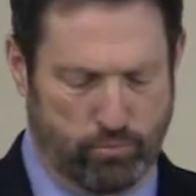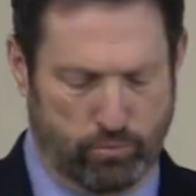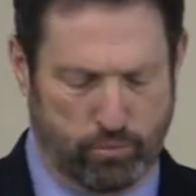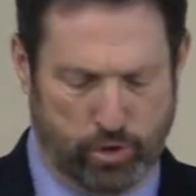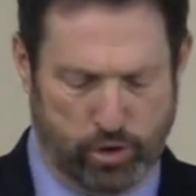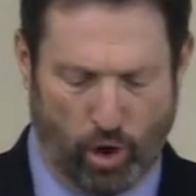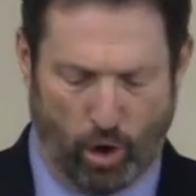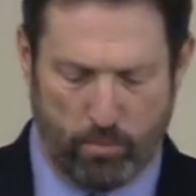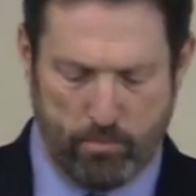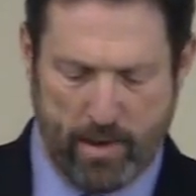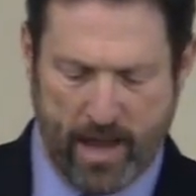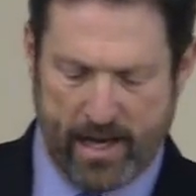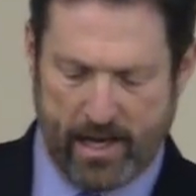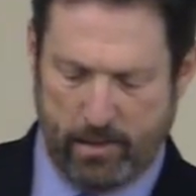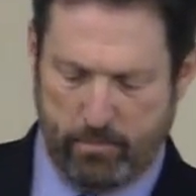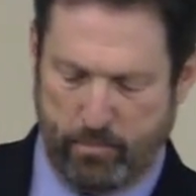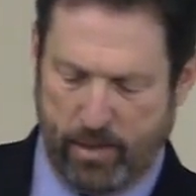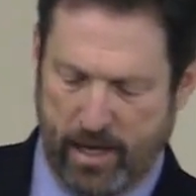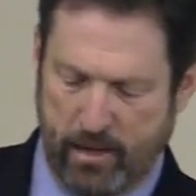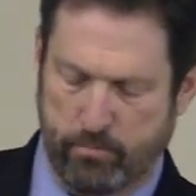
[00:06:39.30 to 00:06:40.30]
So
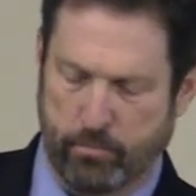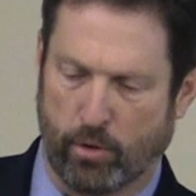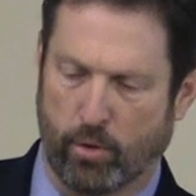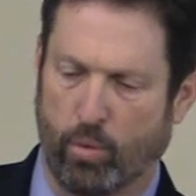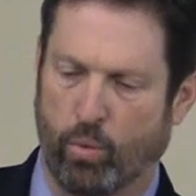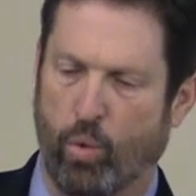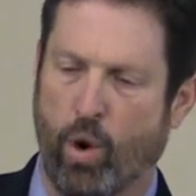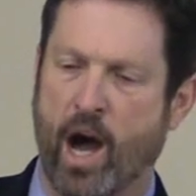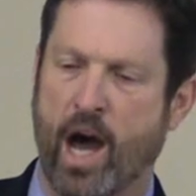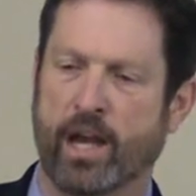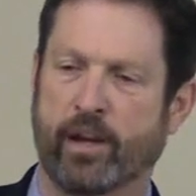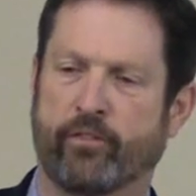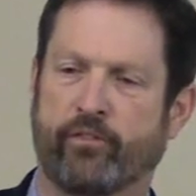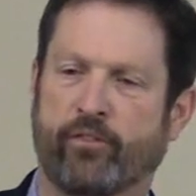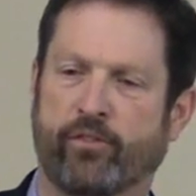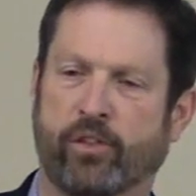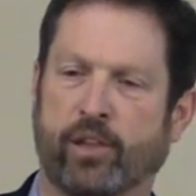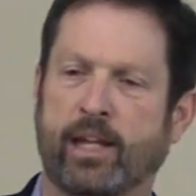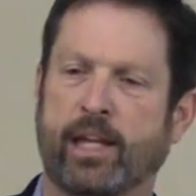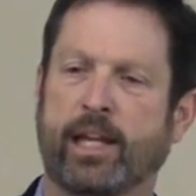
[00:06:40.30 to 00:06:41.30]
many people want to
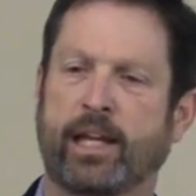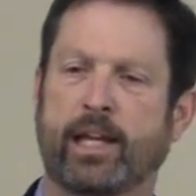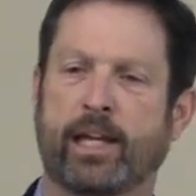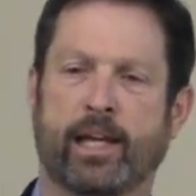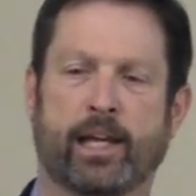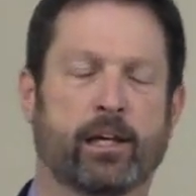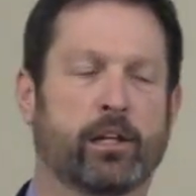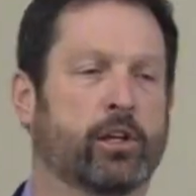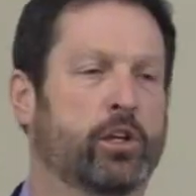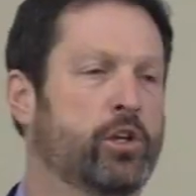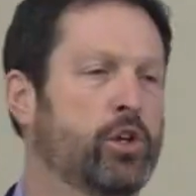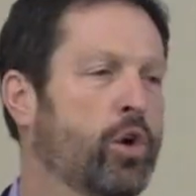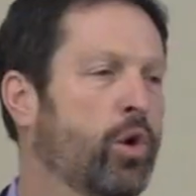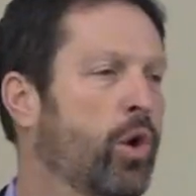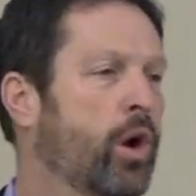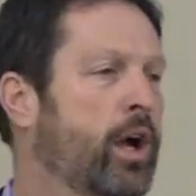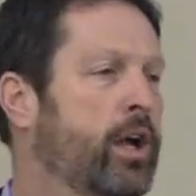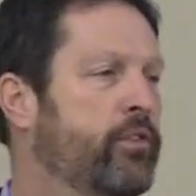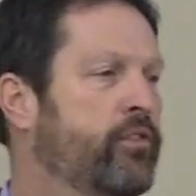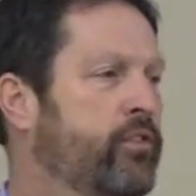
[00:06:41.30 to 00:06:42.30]
flee
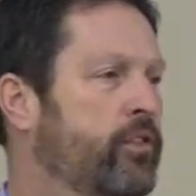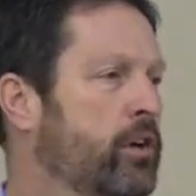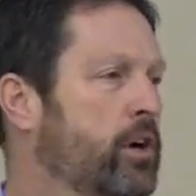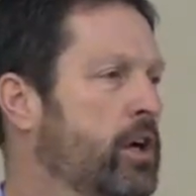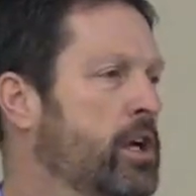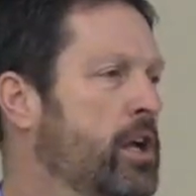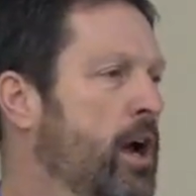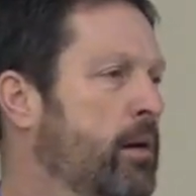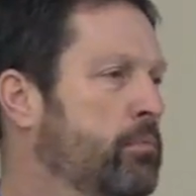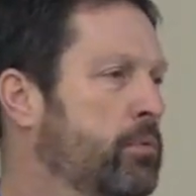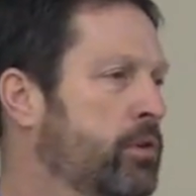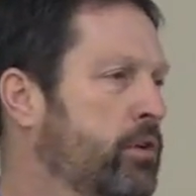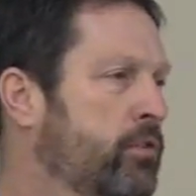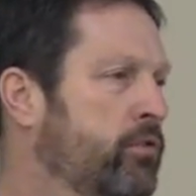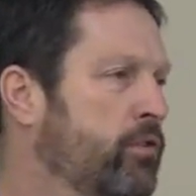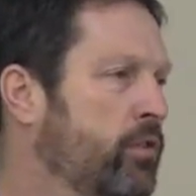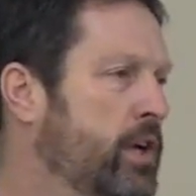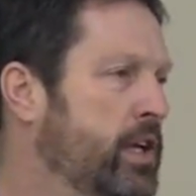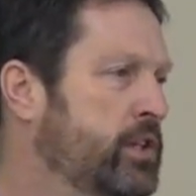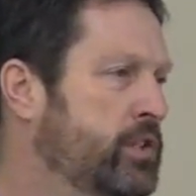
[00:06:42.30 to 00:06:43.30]
Illinois for a number
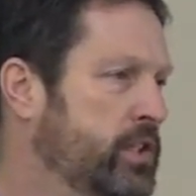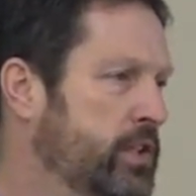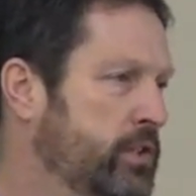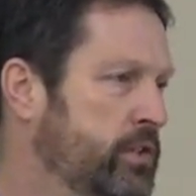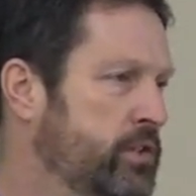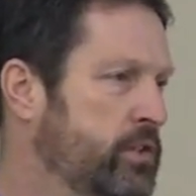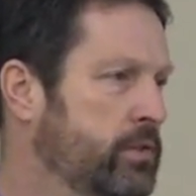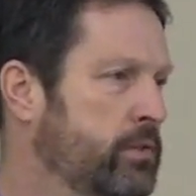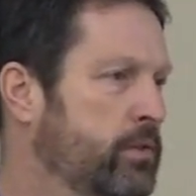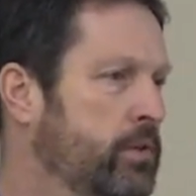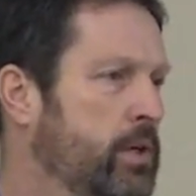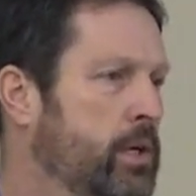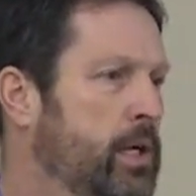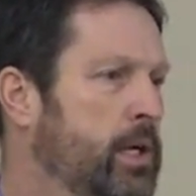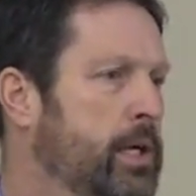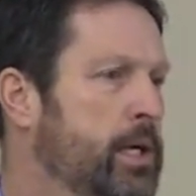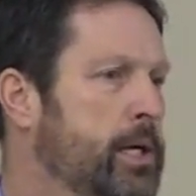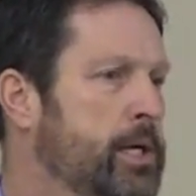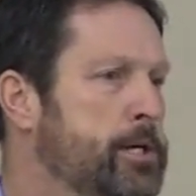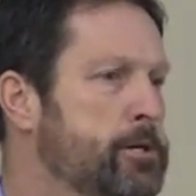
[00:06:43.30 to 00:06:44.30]
of reasons.
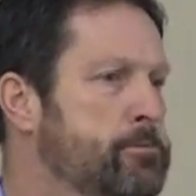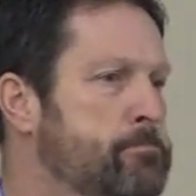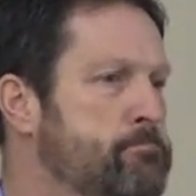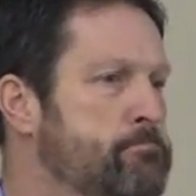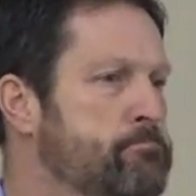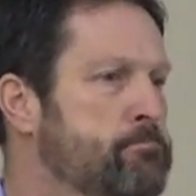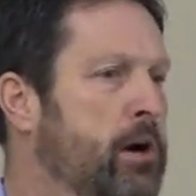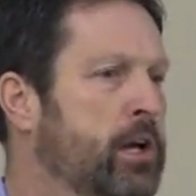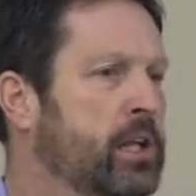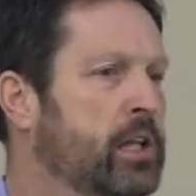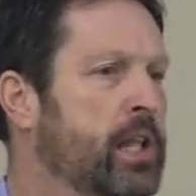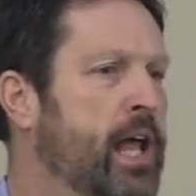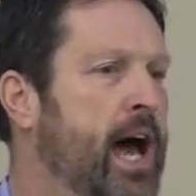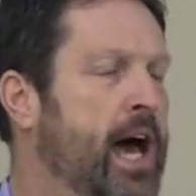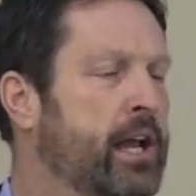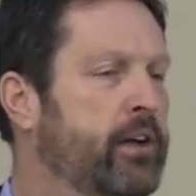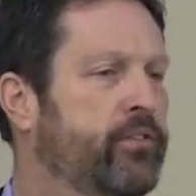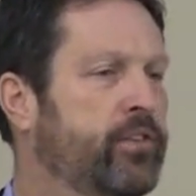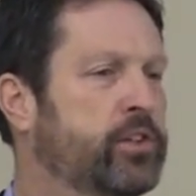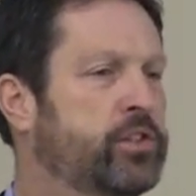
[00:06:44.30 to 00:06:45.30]
But a
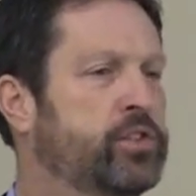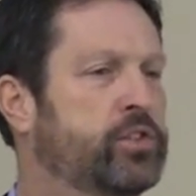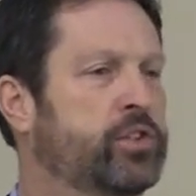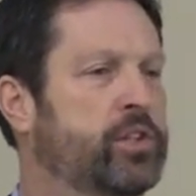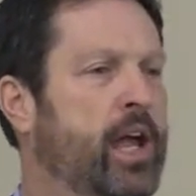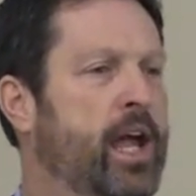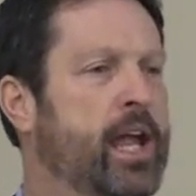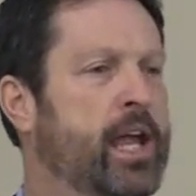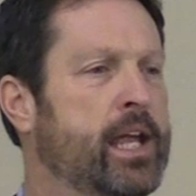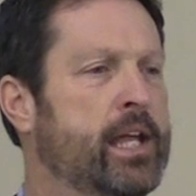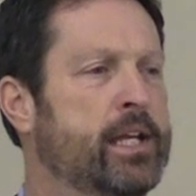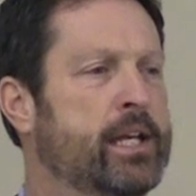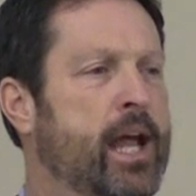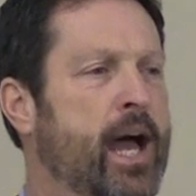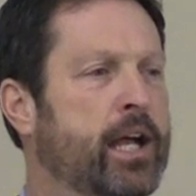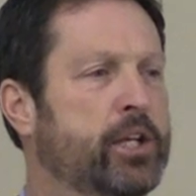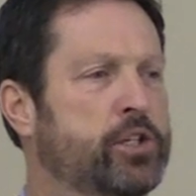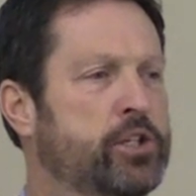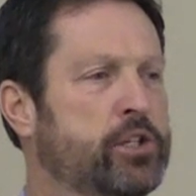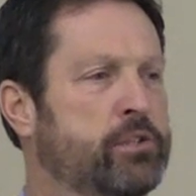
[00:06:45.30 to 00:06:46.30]
lot of us stay
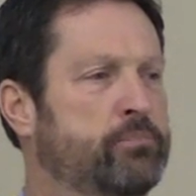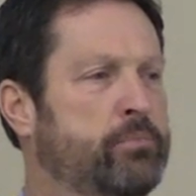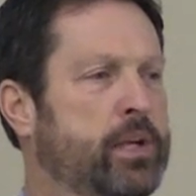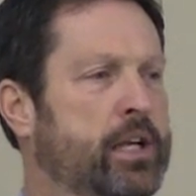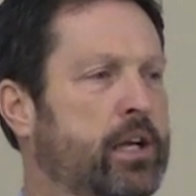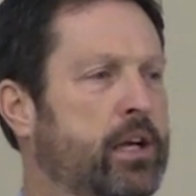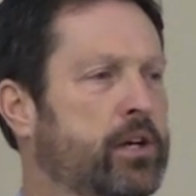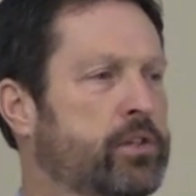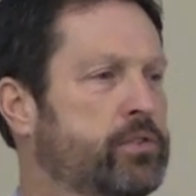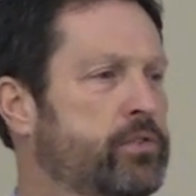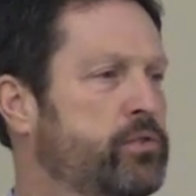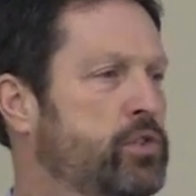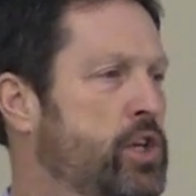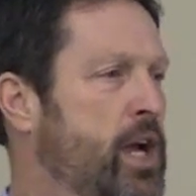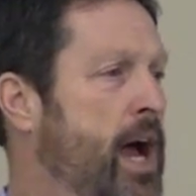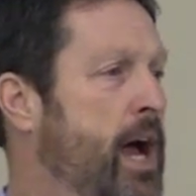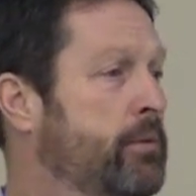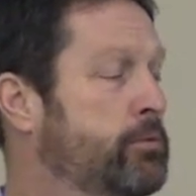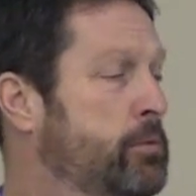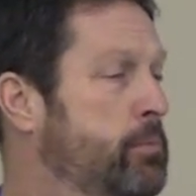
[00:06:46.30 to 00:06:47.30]
not just because of
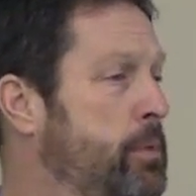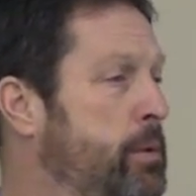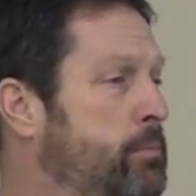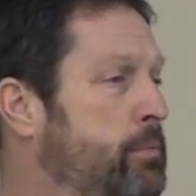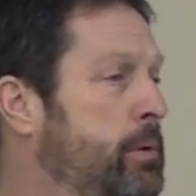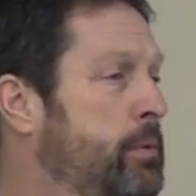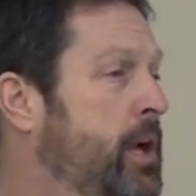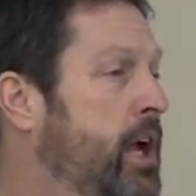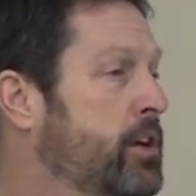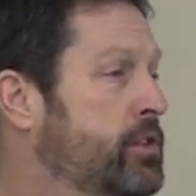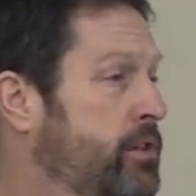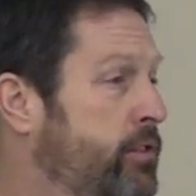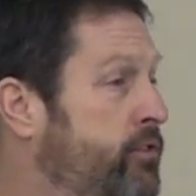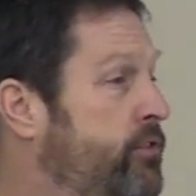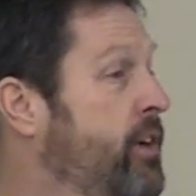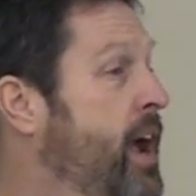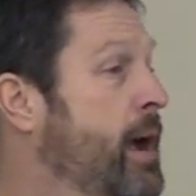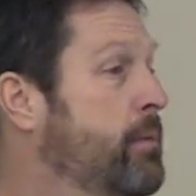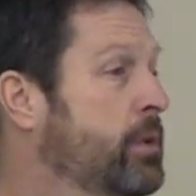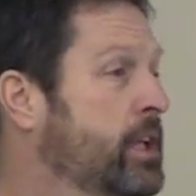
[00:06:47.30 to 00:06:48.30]
jobs, but because of
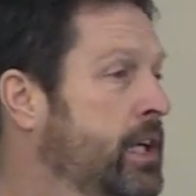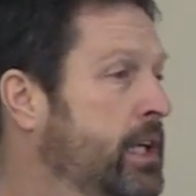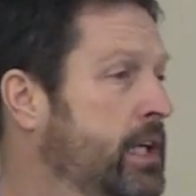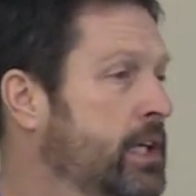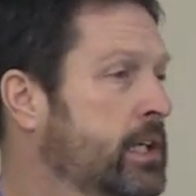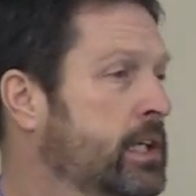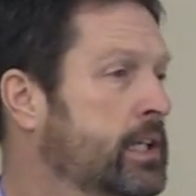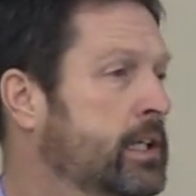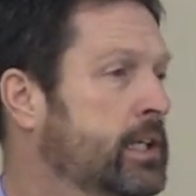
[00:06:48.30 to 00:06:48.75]
family.